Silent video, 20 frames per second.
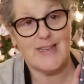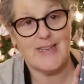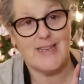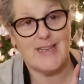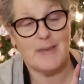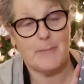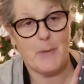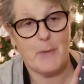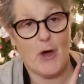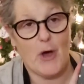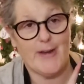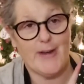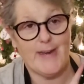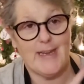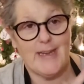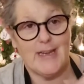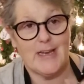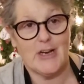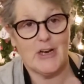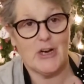team on
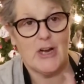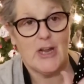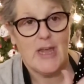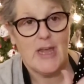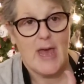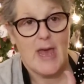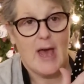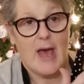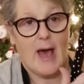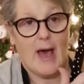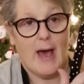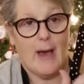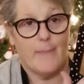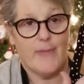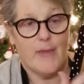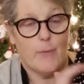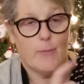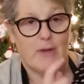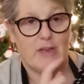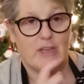here um,
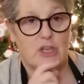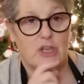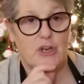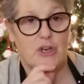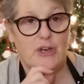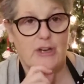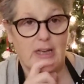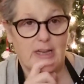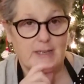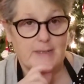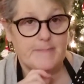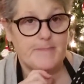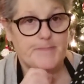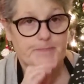that we took.